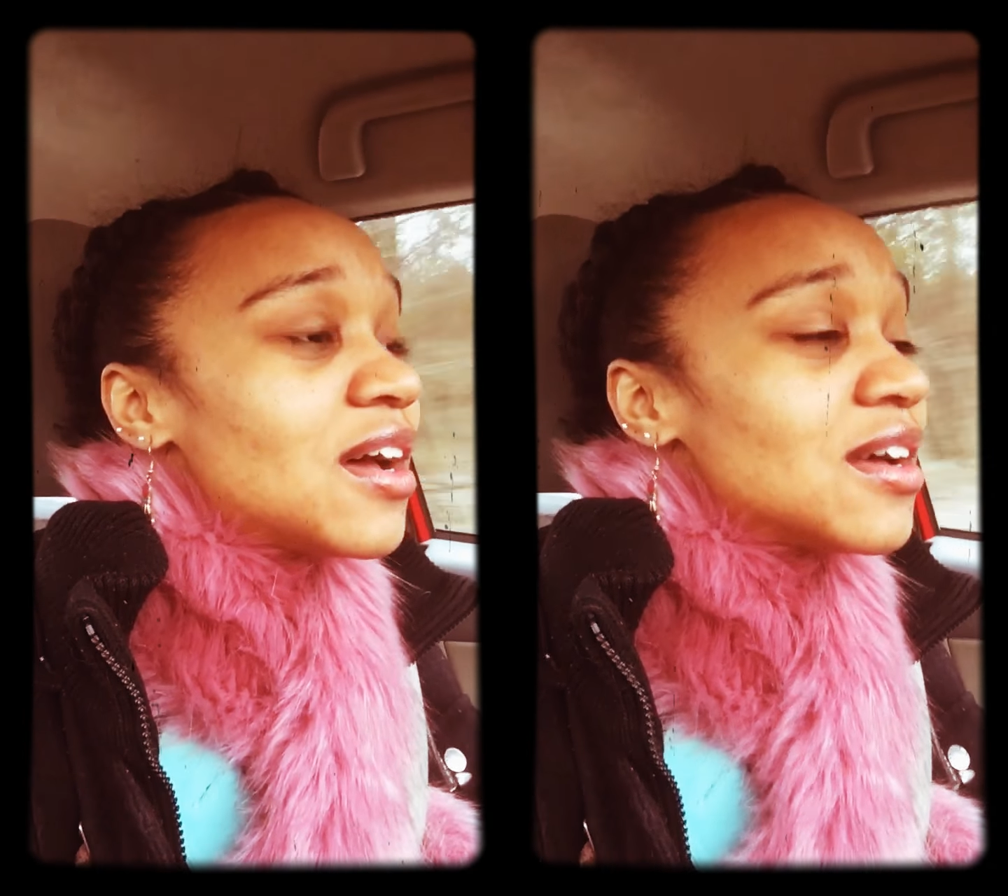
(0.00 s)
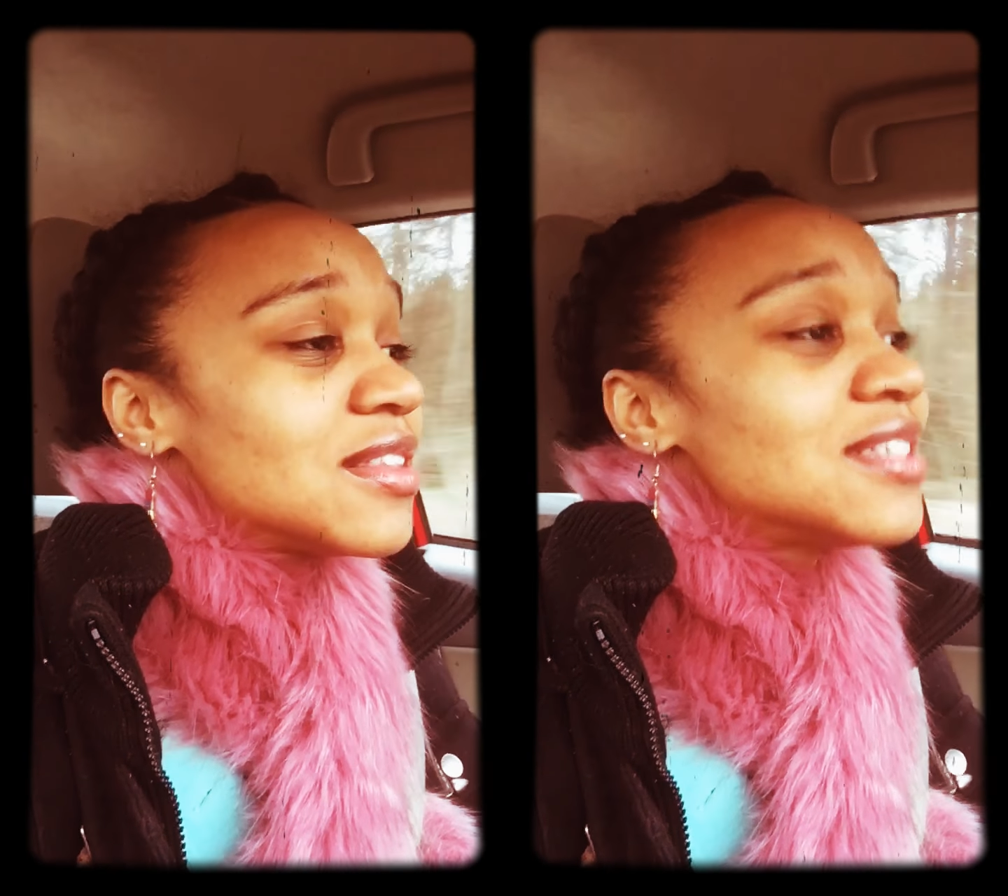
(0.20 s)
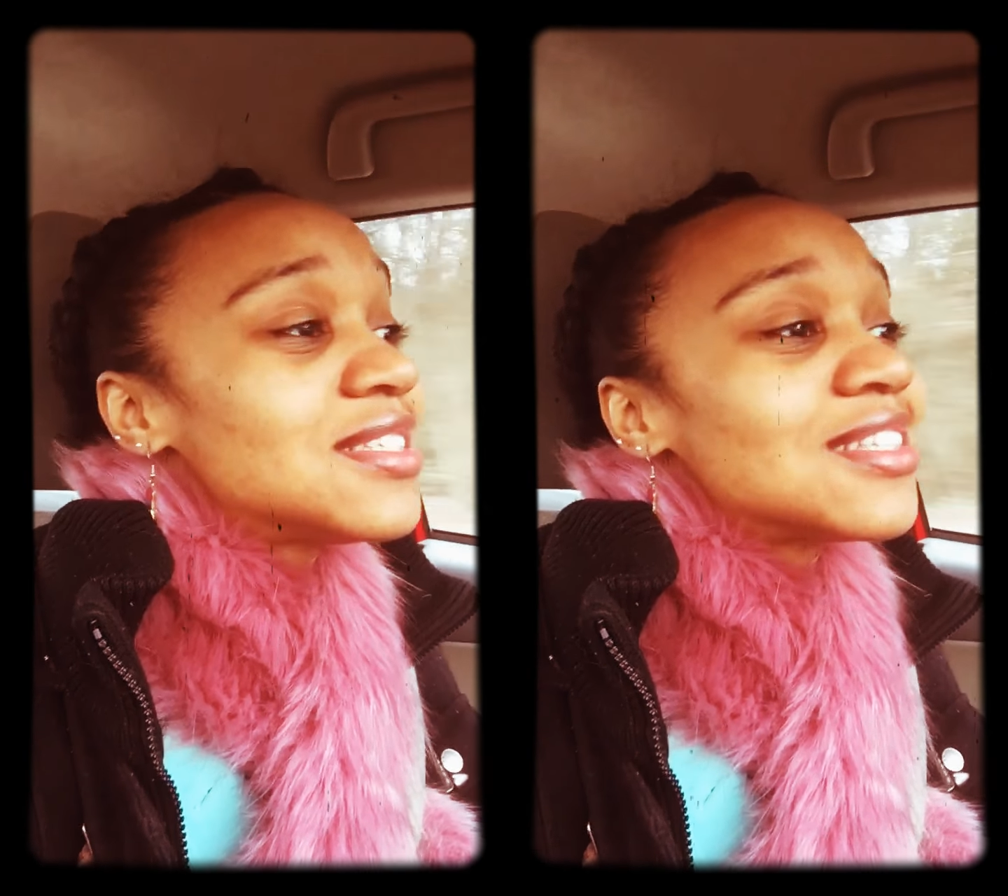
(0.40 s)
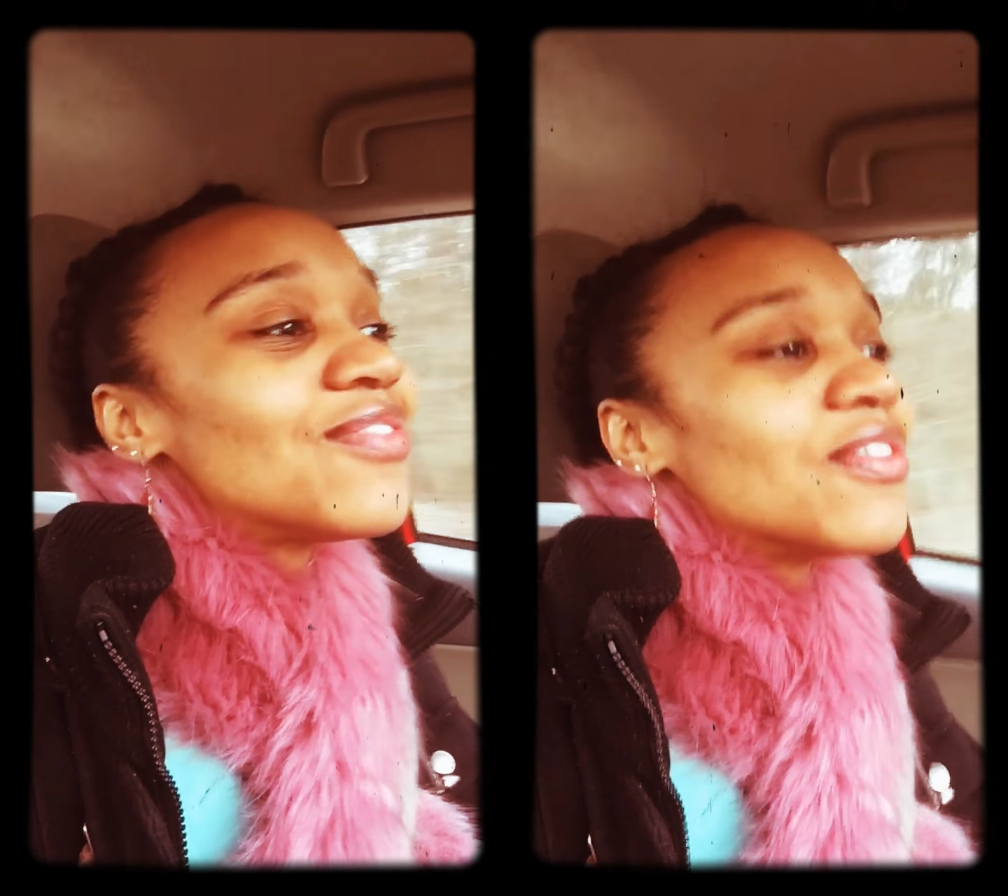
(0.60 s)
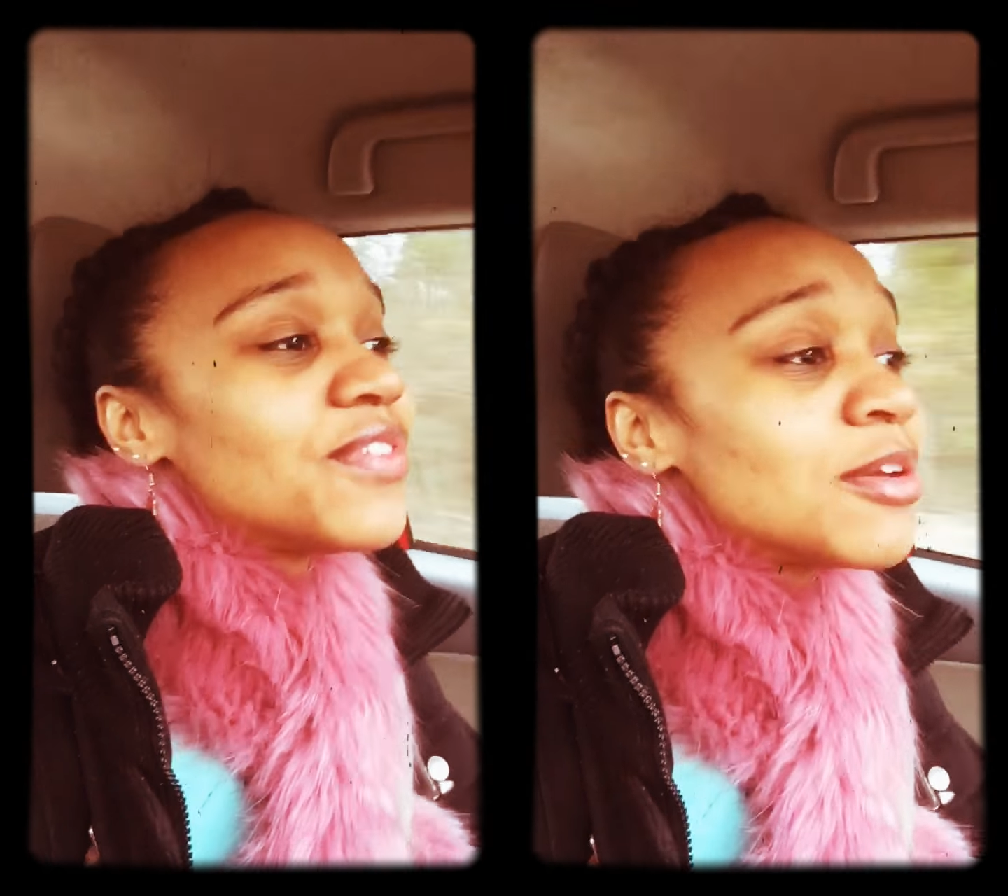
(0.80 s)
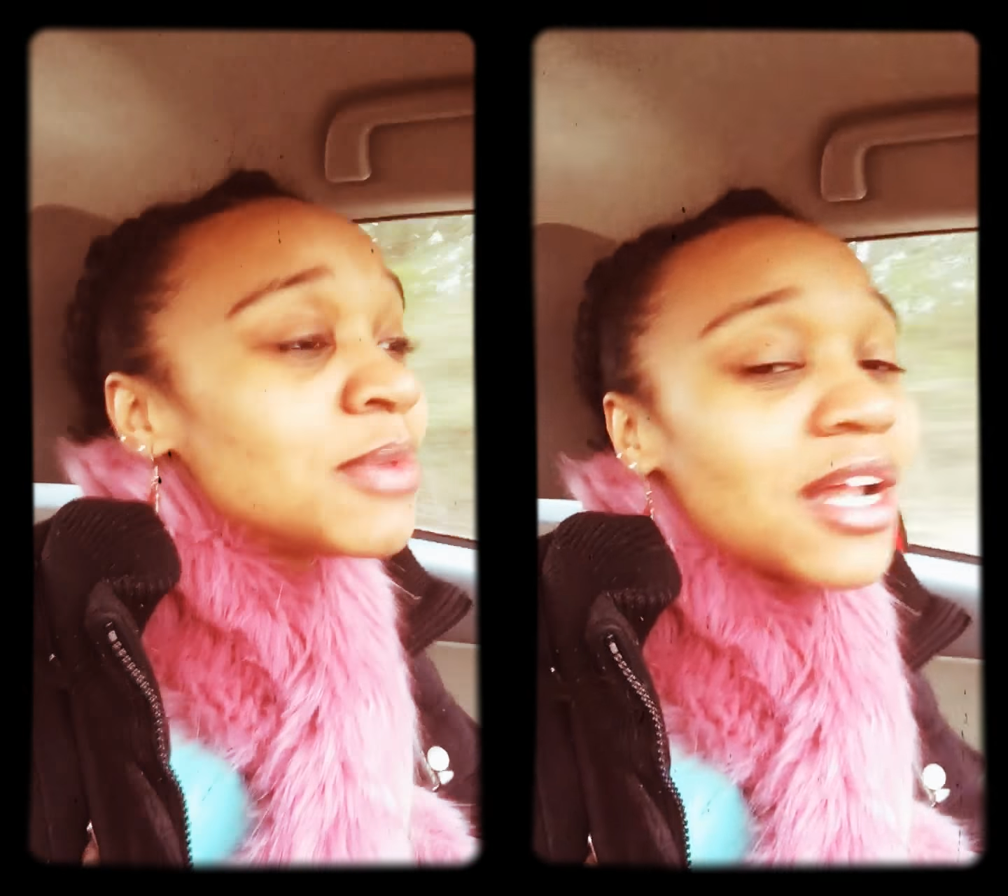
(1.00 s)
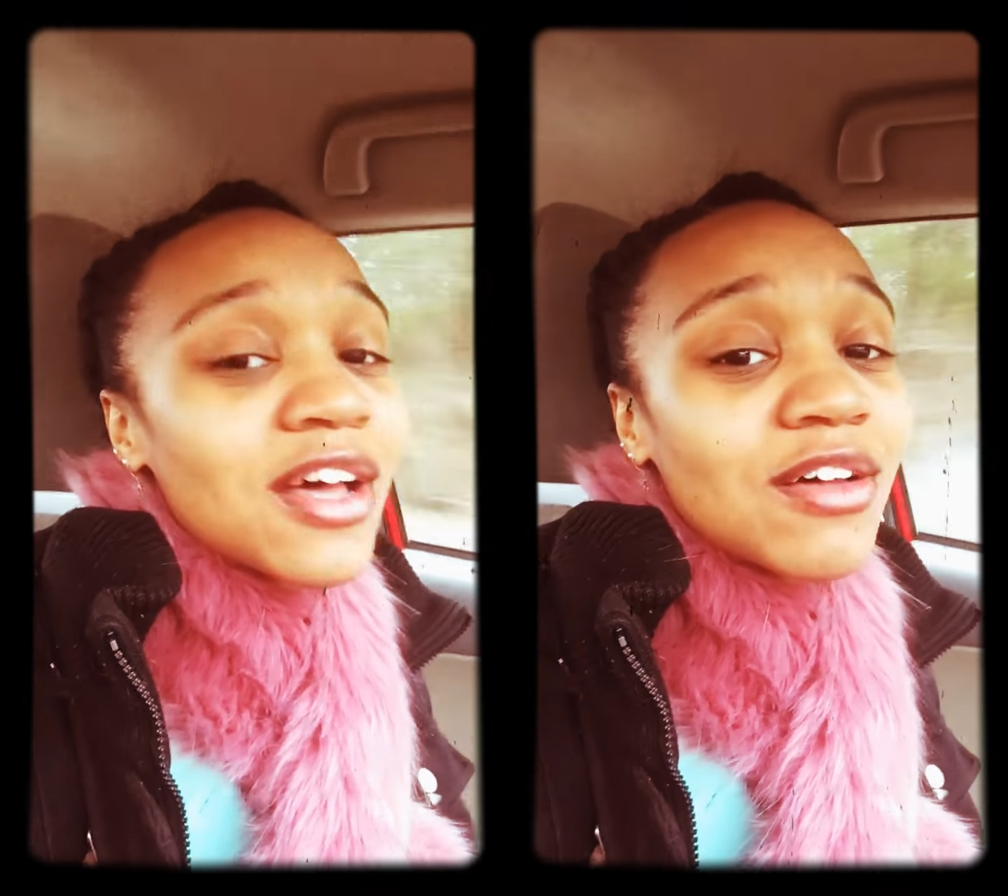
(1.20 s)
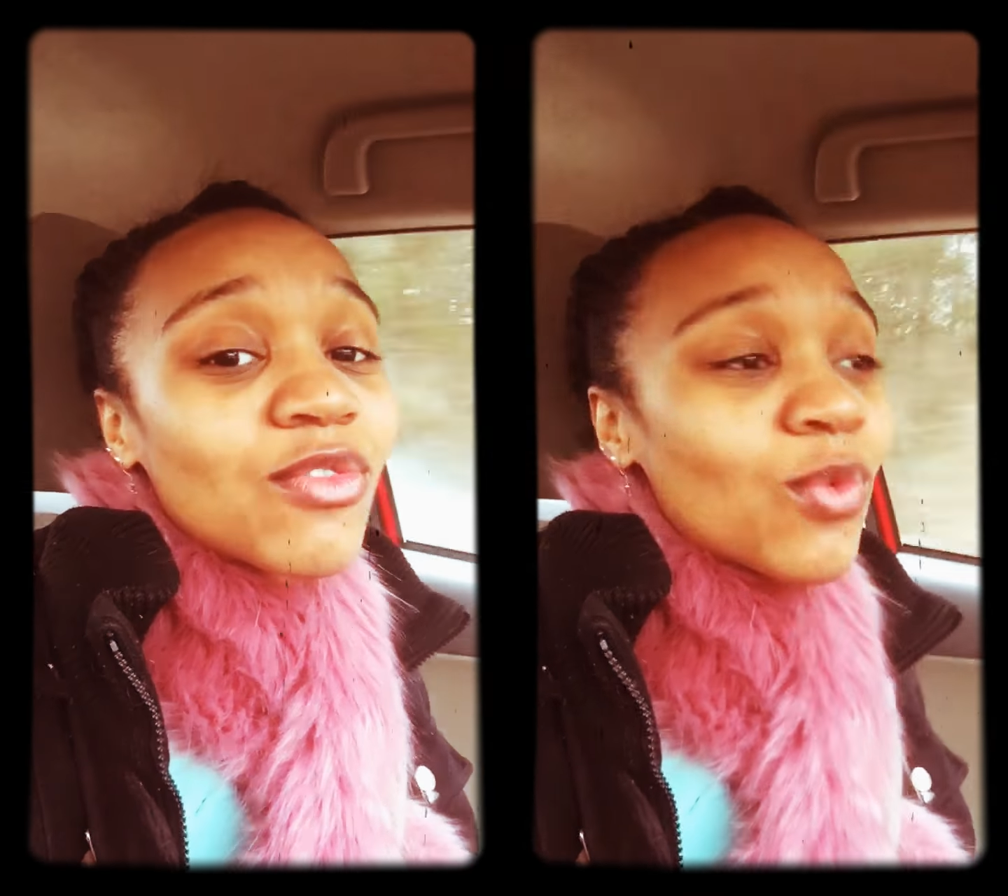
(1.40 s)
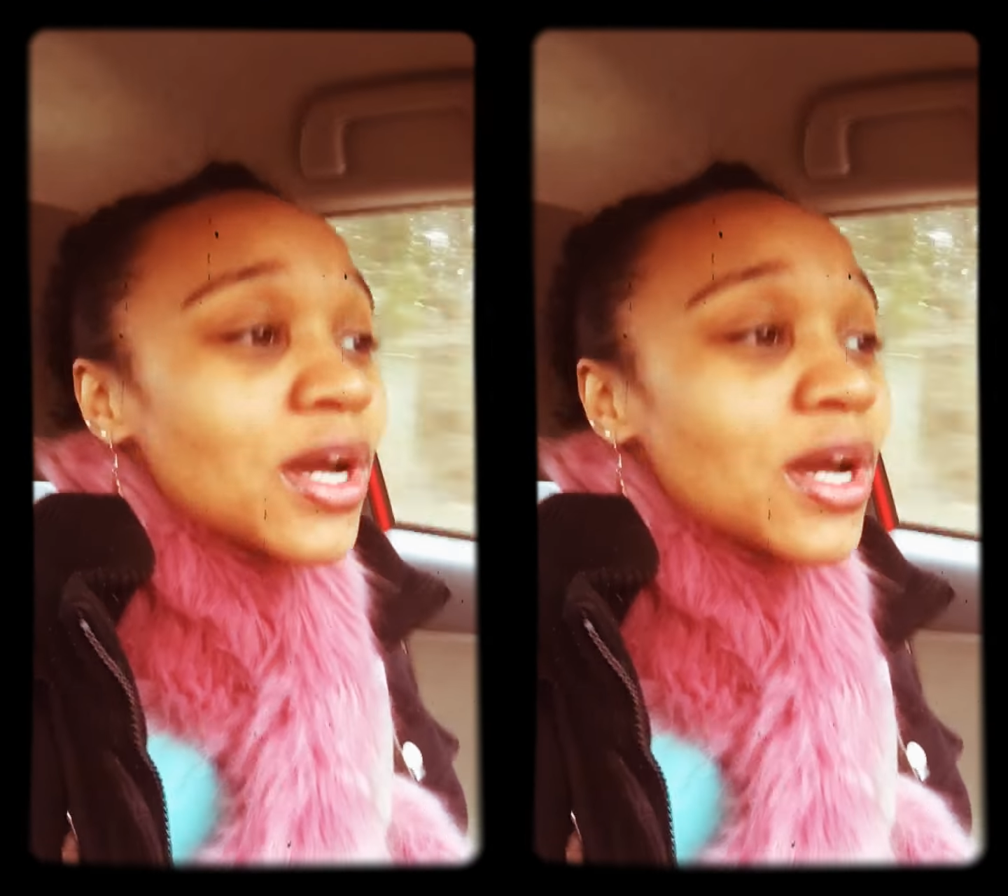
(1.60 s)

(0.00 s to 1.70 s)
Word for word: uh, this is the fulfillment of